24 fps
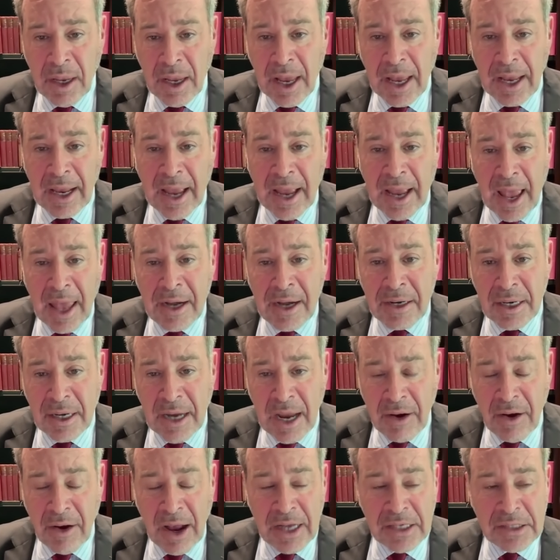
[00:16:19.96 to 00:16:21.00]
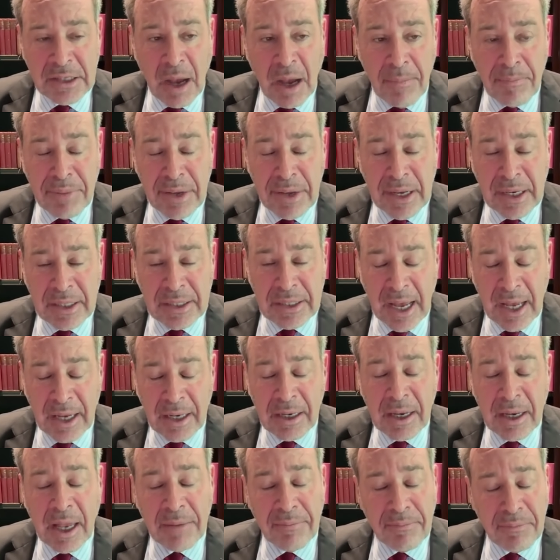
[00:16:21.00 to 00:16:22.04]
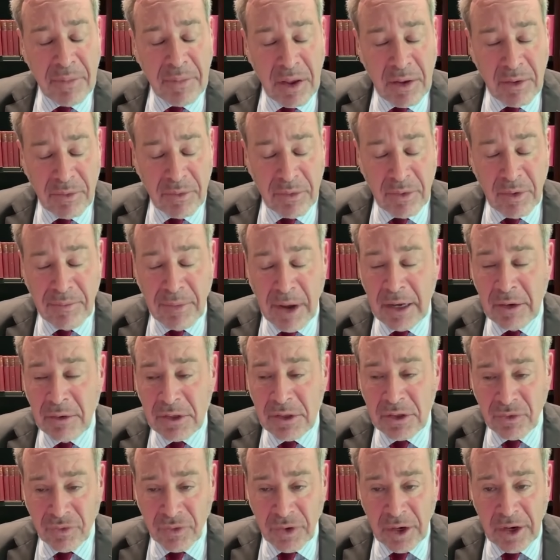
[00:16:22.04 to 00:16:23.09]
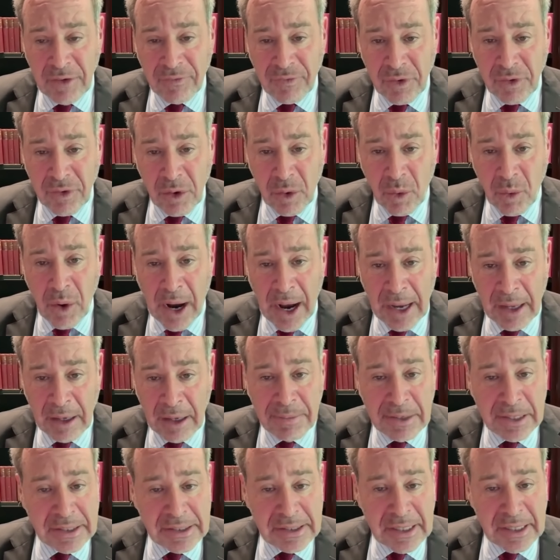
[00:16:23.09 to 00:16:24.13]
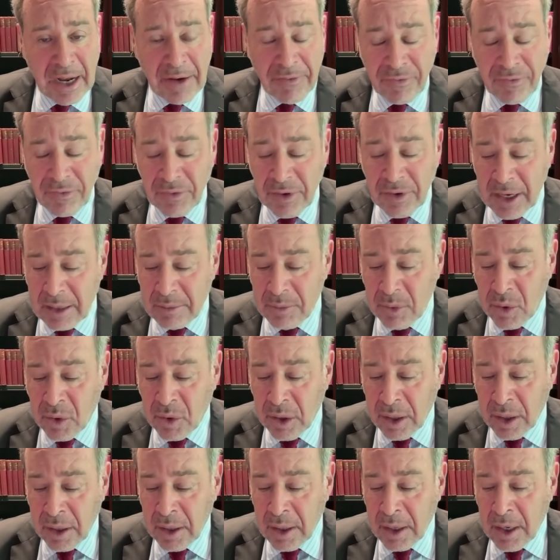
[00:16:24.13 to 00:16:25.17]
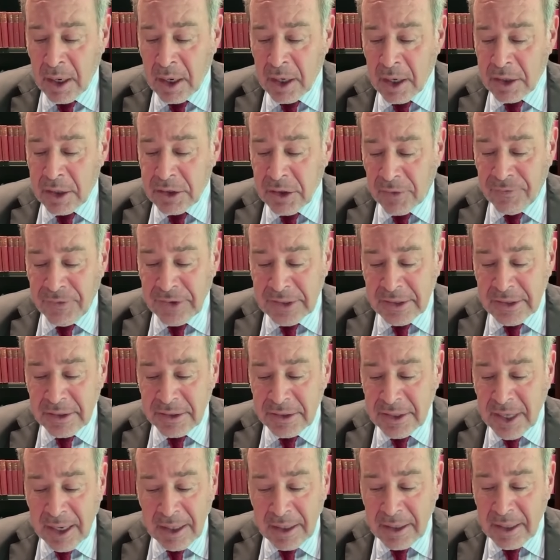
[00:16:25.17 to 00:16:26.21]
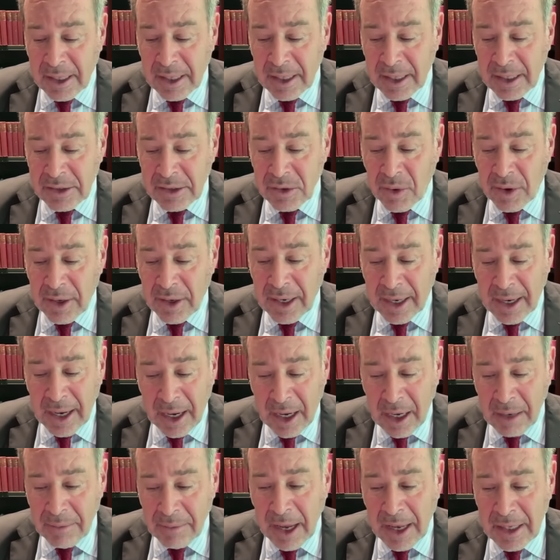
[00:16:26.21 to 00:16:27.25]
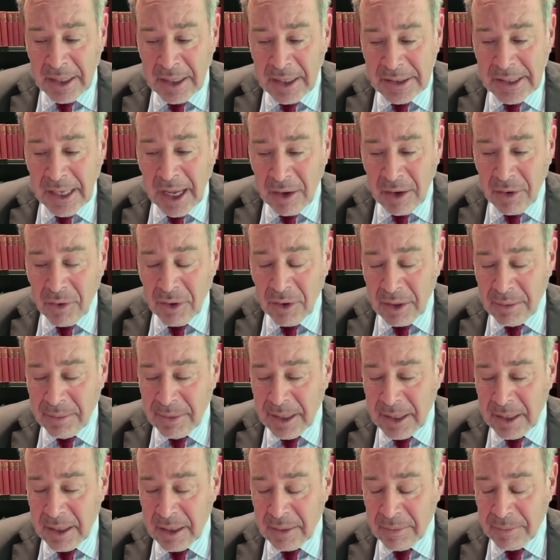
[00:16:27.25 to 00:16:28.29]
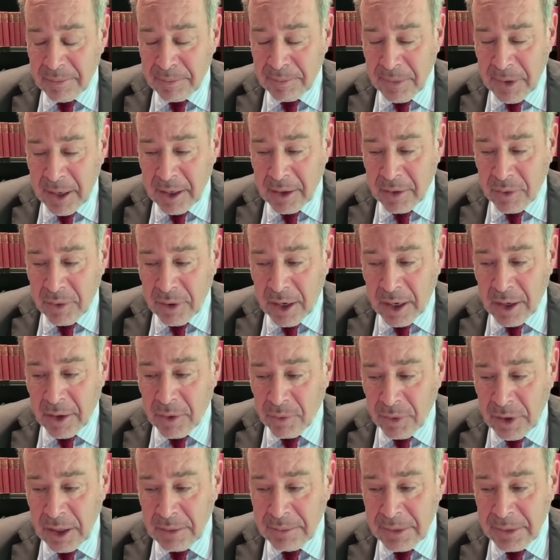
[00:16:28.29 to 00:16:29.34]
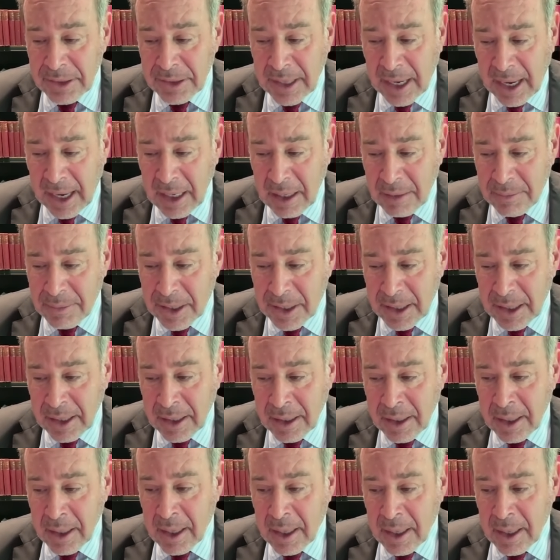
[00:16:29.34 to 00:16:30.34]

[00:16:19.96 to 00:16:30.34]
And Canada now has a big debt, and the money was free for a while, but it's not free anymore. So fiscal tightening is going to come, and it's not going to be agreeable to anybody.